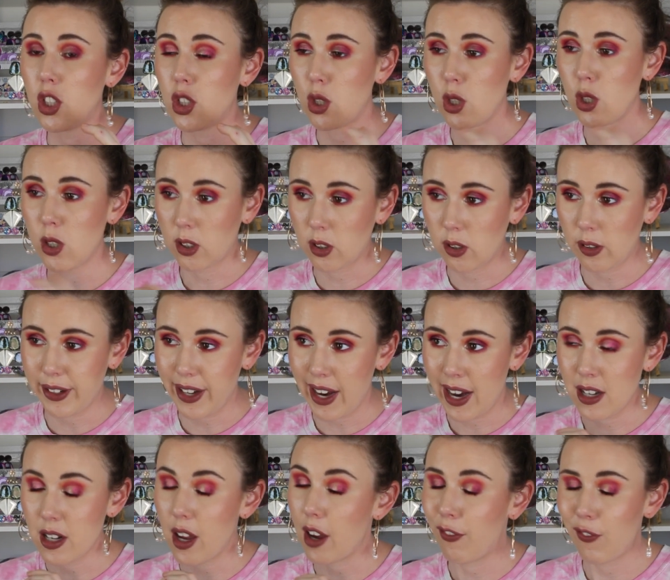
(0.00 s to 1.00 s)
to
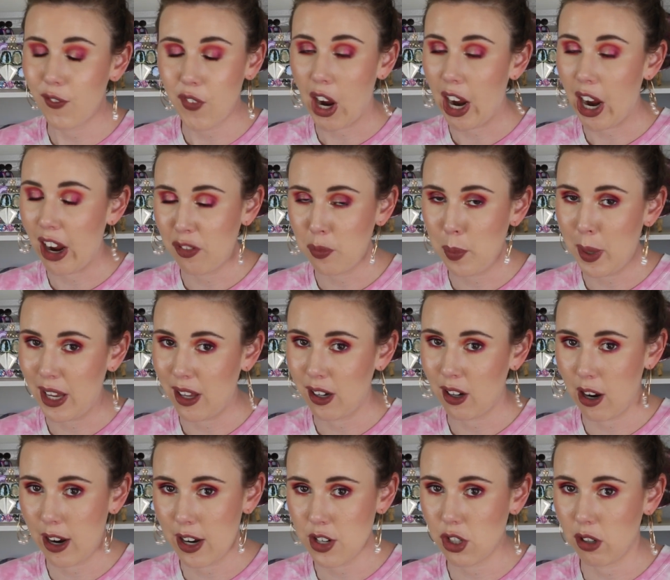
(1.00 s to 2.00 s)
create a five pan
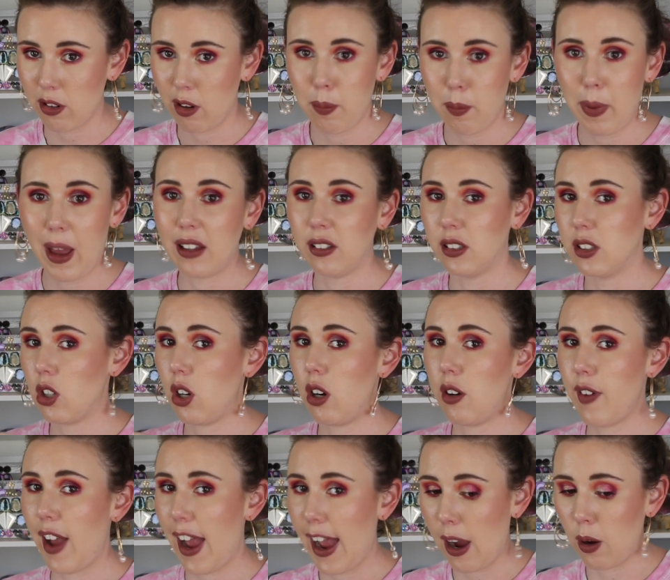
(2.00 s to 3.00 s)
eyeshadow palette
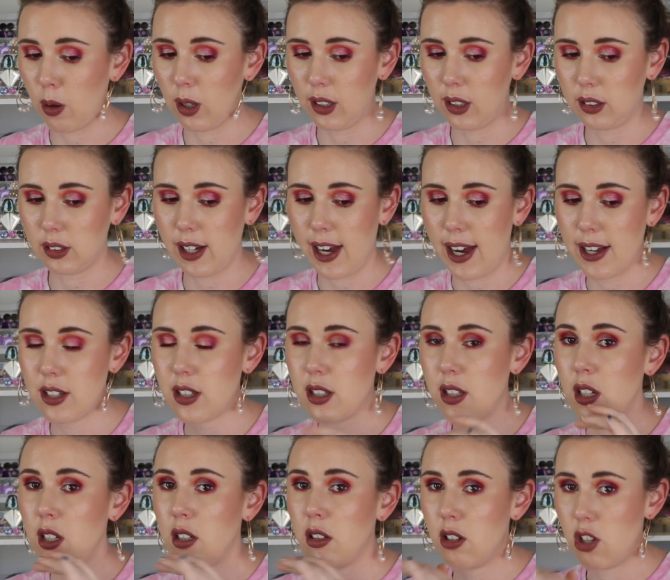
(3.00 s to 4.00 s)
of
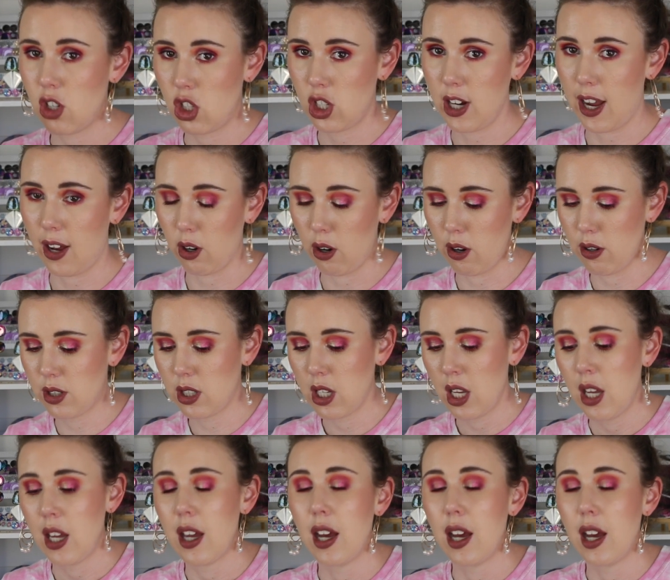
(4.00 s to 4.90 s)
hourglass shadows.